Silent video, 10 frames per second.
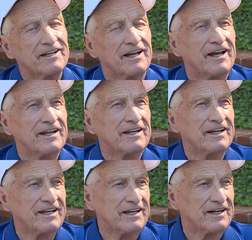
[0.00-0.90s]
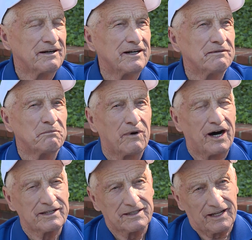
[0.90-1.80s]
And he
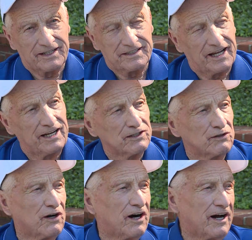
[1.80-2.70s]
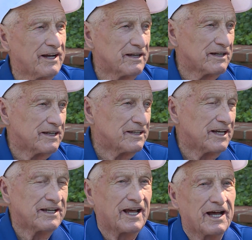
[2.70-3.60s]
bought like Dayton, Ohio,
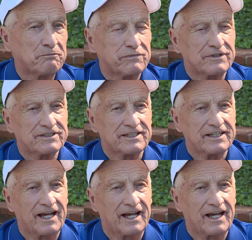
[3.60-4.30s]
Indianapolis,